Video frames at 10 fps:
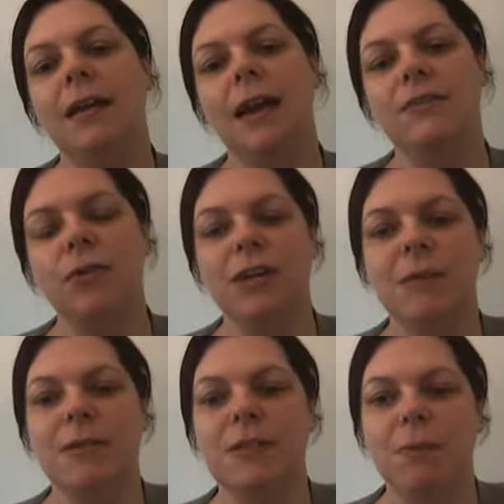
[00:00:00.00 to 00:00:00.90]
And
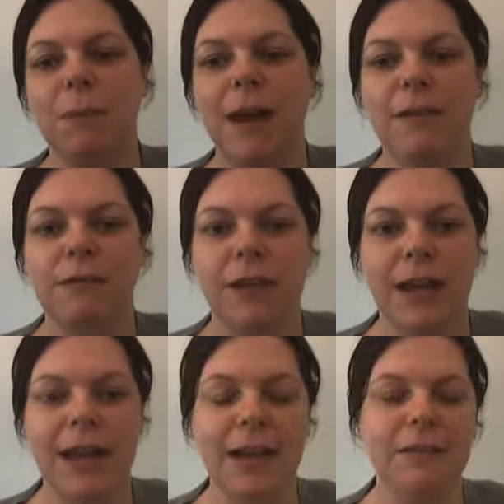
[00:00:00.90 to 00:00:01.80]
documents prepared for a
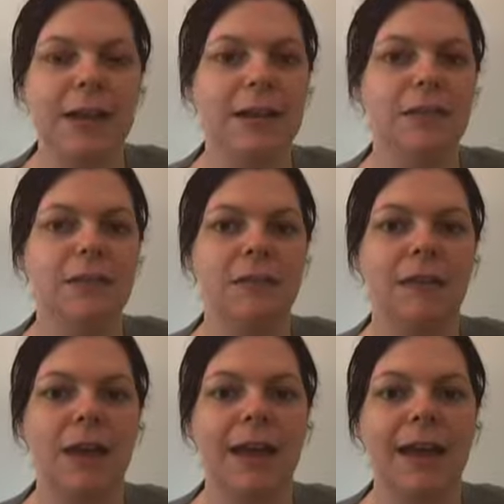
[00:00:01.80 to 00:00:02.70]
hearing,
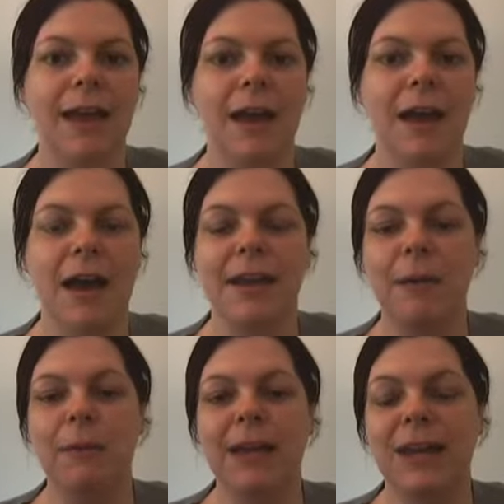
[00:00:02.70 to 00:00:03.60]
like an
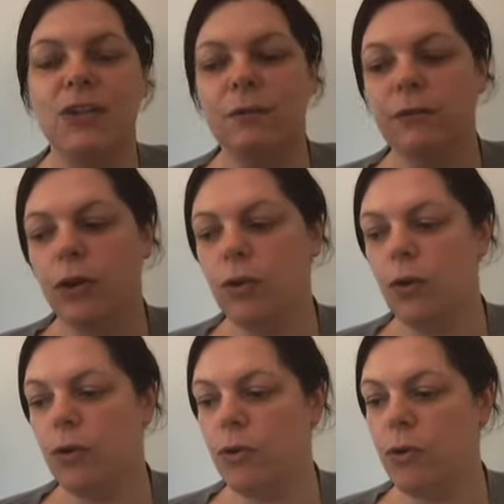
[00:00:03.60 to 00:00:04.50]
application for a
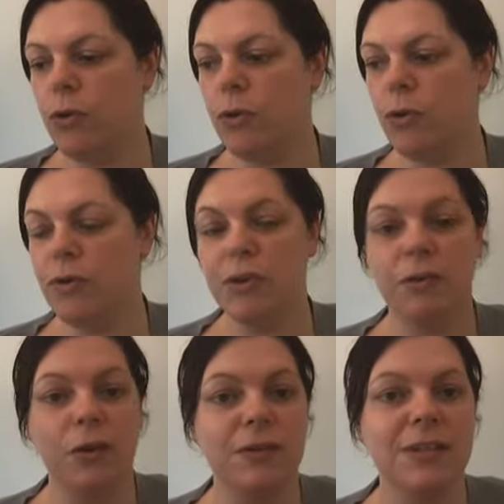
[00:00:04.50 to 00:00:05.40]
court order
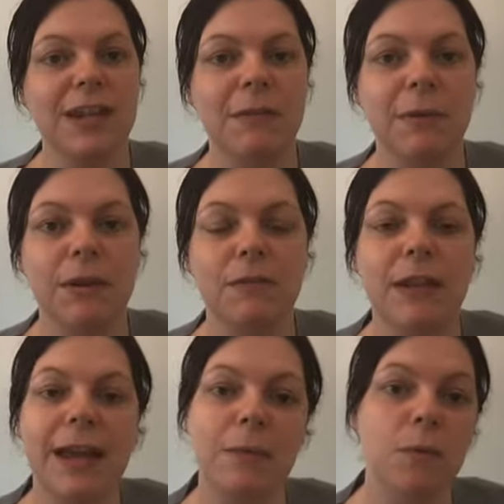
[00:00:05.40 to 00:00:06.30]
or a statement of
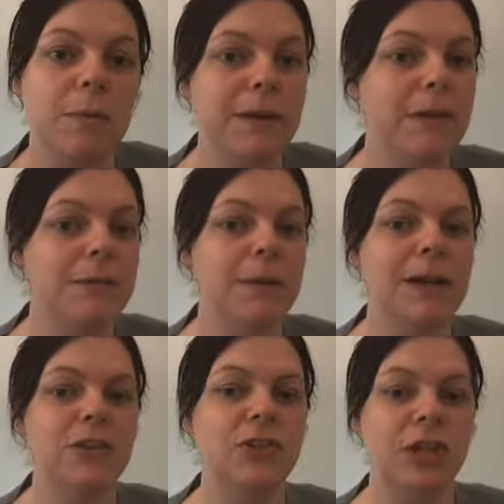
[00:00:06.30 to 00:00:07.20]
claim, will be read
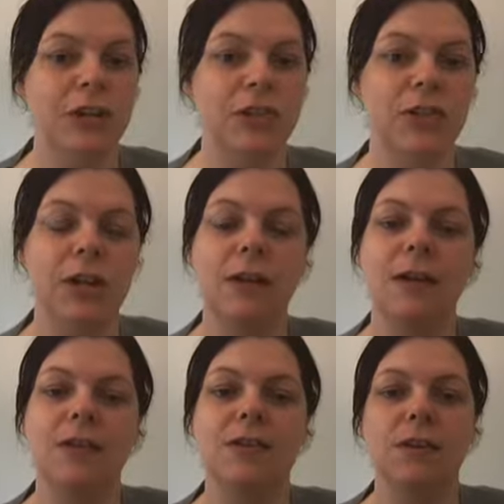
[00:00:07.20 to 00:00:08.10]
by a judge.
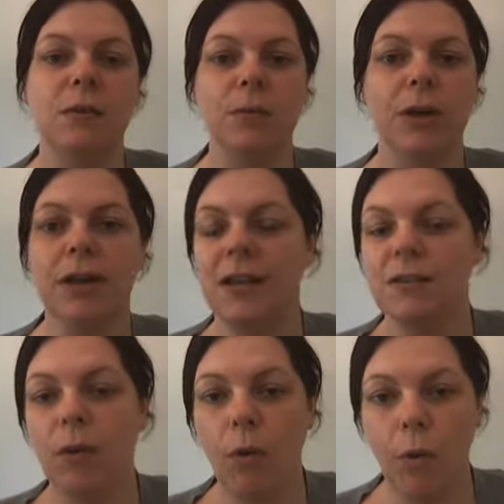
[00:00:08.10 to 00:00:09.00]
So your work
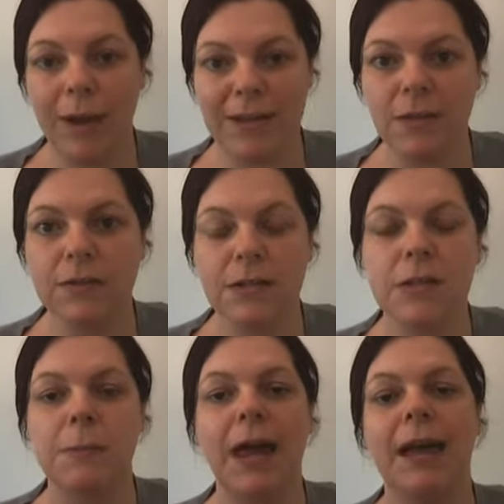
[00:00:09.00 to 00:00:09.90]
is always on
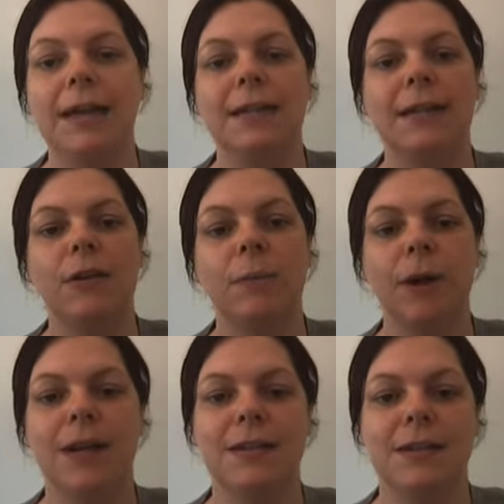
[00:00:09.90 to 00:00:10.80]
display in legal
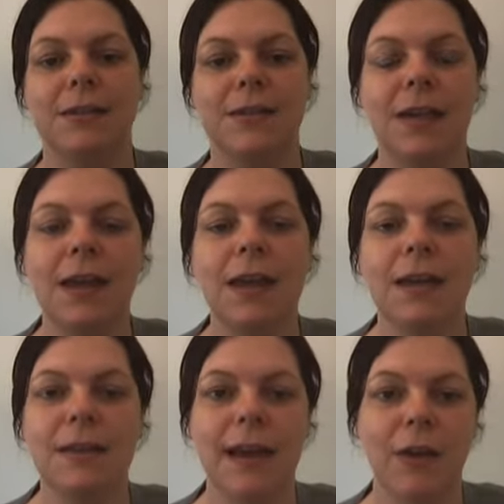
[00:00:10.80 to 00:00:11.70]
practice.
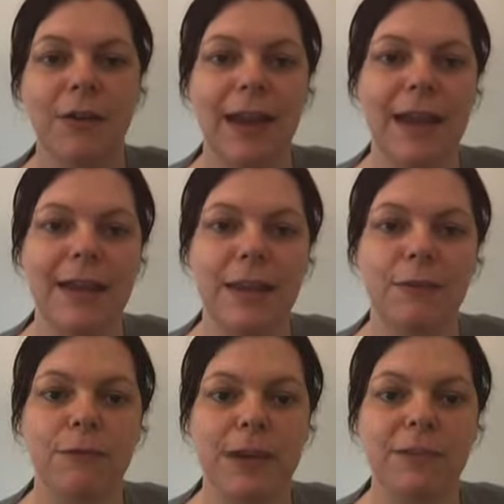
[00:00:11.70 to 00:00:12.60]
Now, gaining
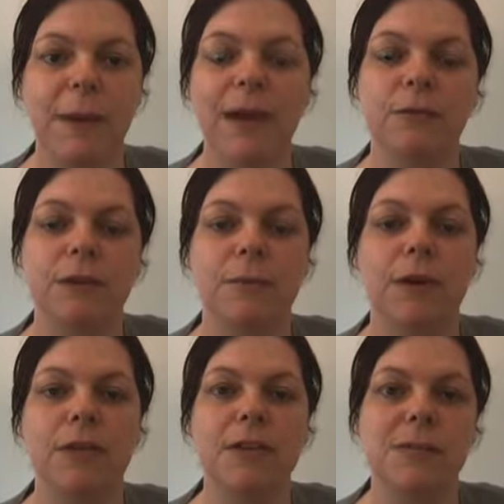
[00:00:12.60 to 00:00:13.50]
feedback from
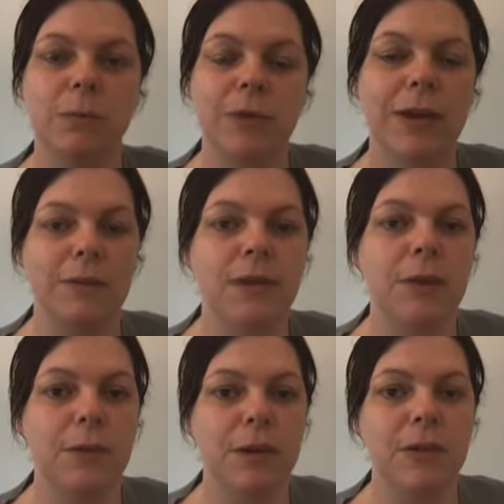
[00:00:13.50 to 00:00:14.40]
others will give
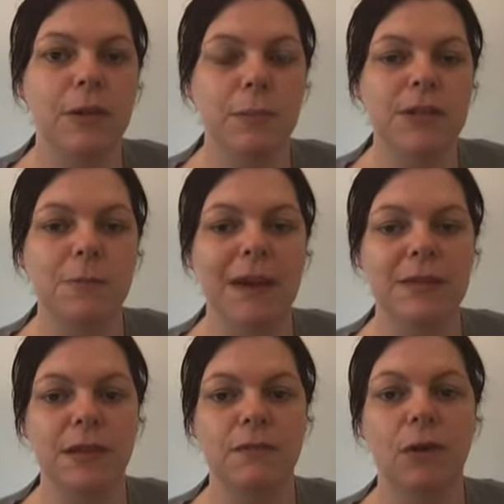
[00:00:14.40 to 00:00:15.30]
you a new
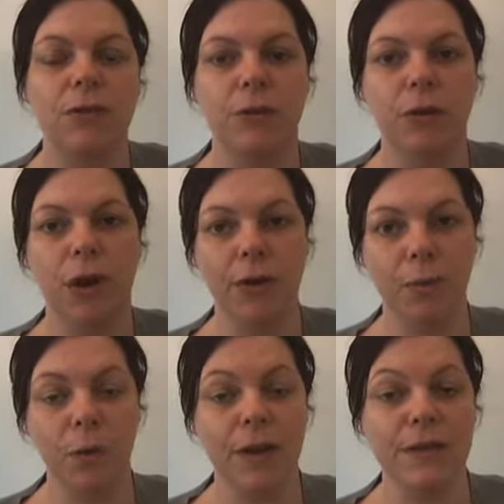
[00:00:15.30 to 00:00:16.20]
perspective on your own
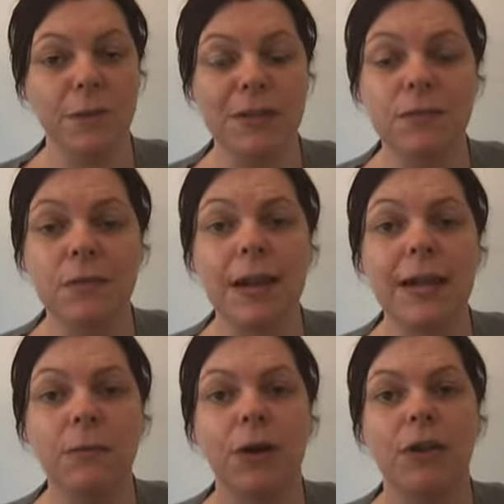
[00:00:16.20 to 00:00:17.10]
work, so it's
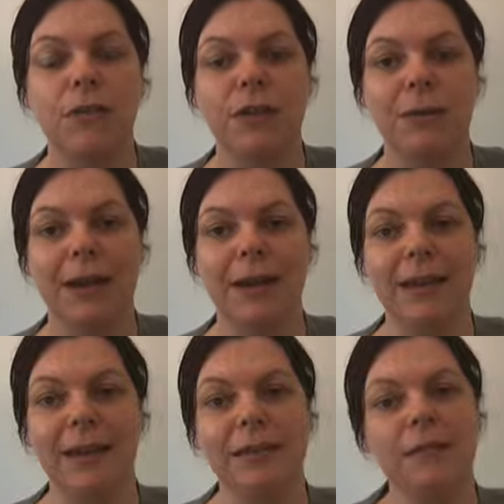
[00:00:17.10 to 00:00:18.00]
really worth doing.
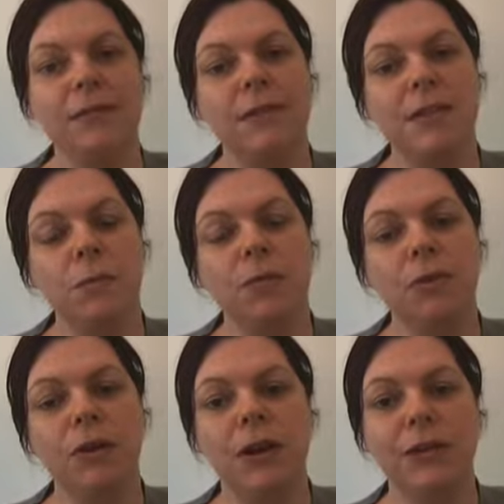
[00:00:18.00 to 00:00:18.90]
This will
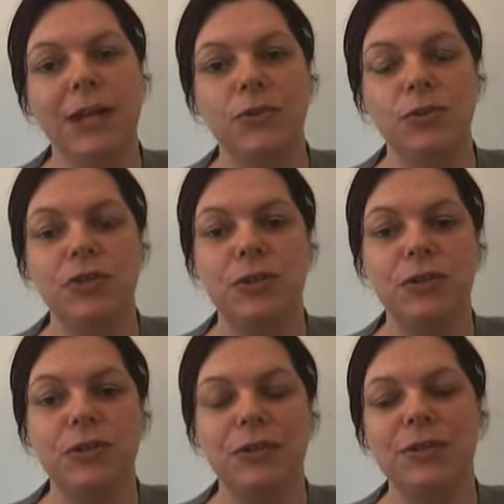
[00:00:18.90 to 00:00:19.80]
not only
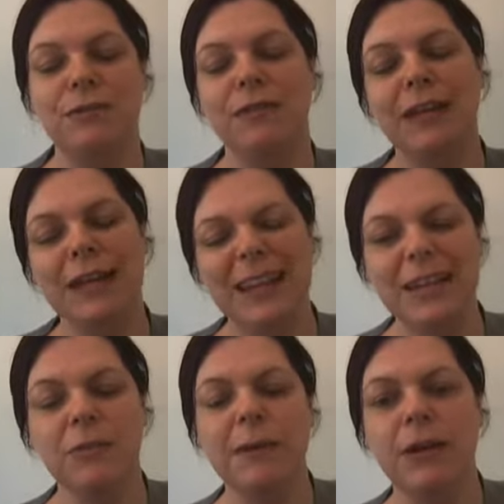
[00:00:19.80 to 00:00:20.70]
introduce you to feeling a
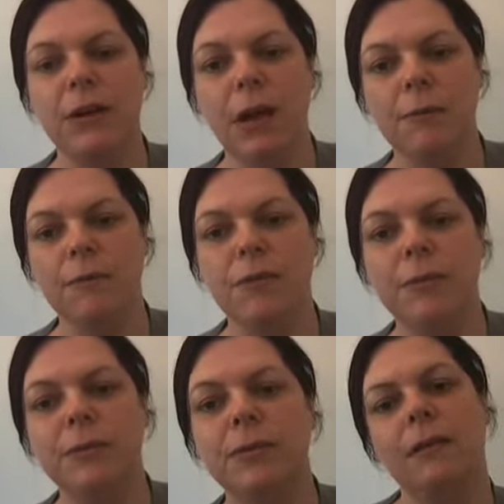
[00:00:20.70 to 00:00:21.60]
little bit
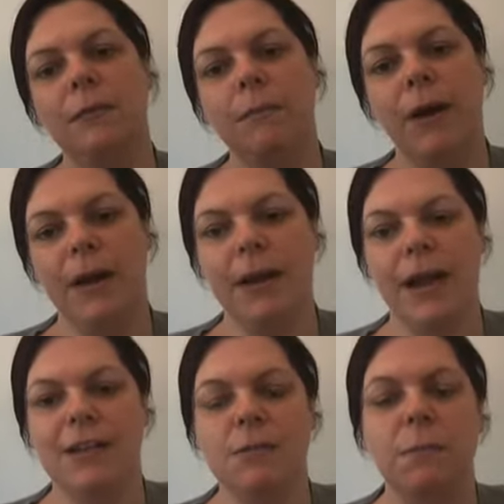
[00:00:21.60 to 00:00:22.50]
uncomfortable by
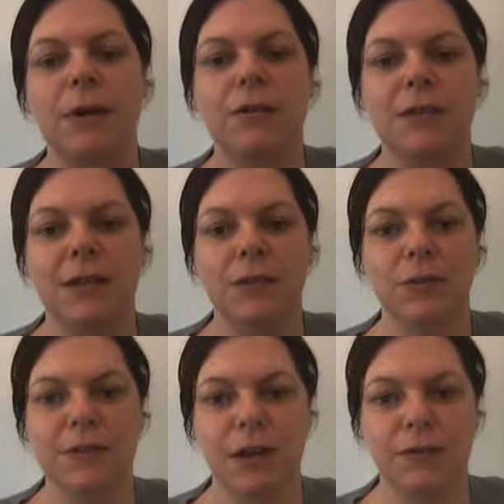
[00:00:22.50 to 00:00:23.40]
exposing
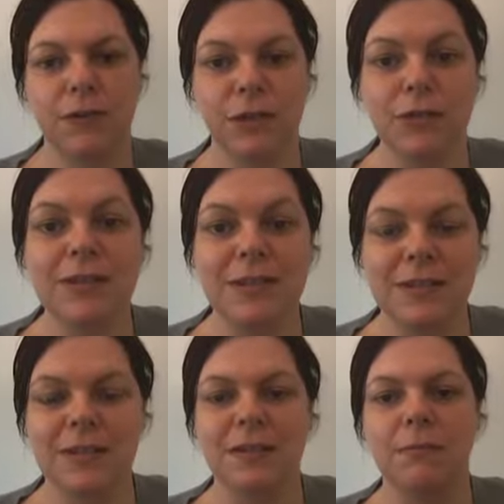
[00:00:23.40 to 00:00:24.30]
yourself to
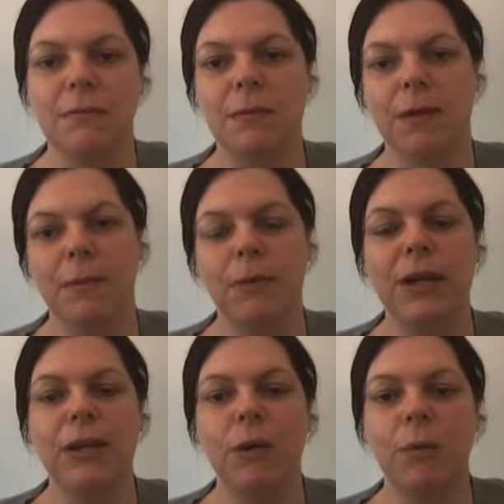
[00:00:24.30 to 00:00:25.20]
criticism, by
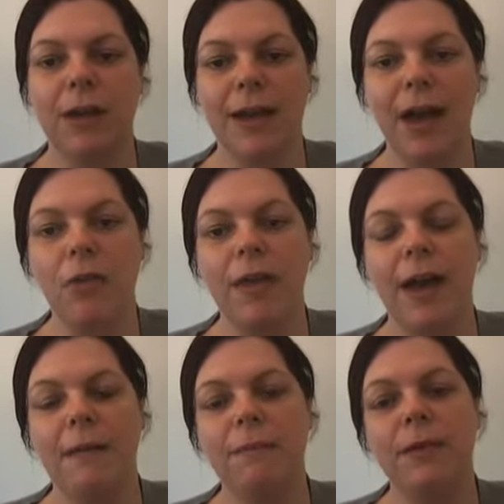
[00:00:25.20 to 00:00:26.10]
putting your work out
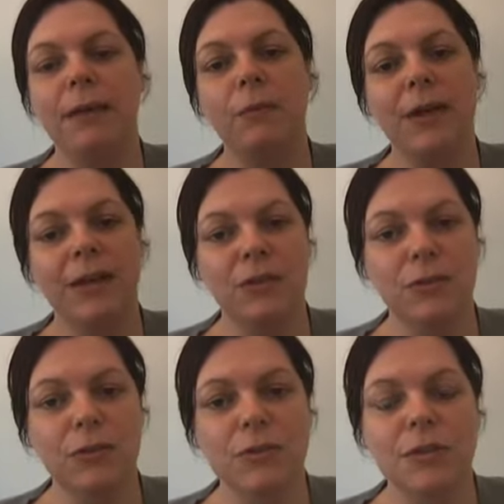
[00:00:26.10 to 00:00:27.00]
there, it will get you
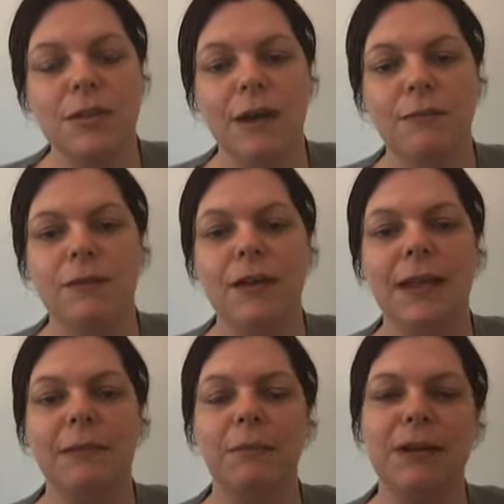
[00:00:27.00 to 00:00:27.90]
used to that
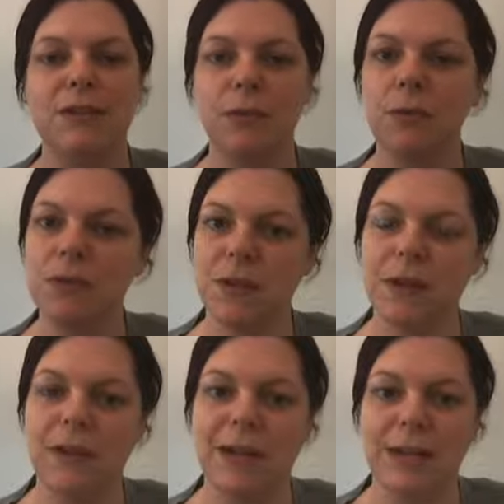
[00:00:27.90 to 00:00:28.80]
feeling, but it's also
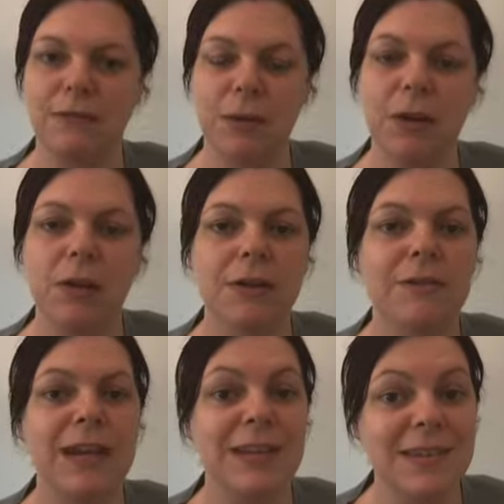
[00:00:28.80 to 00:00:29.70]
going to give you a lot of
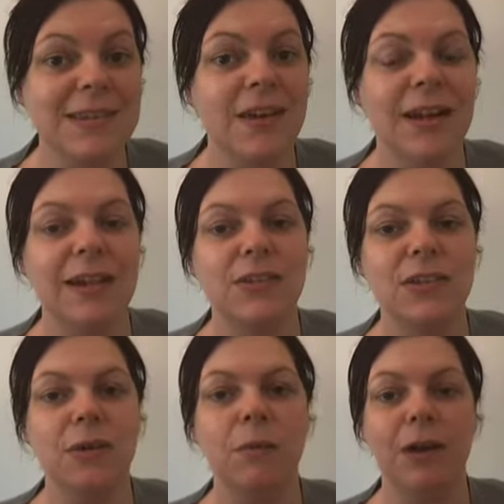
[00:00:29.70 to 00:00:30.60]
insight into
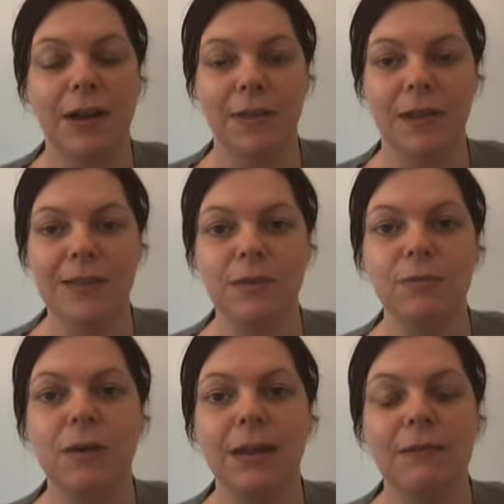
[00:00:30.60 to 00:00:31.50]
your work, and that's
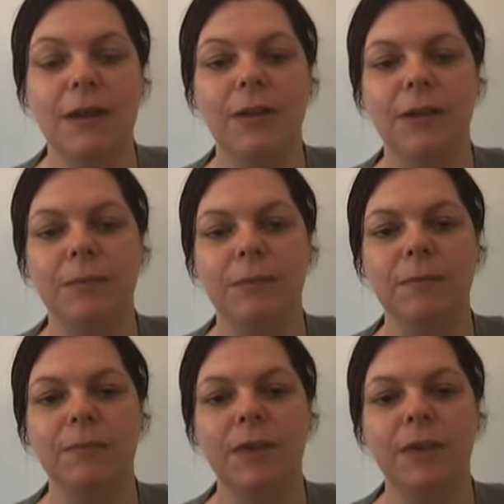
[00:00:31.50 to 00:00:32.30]
really valuable.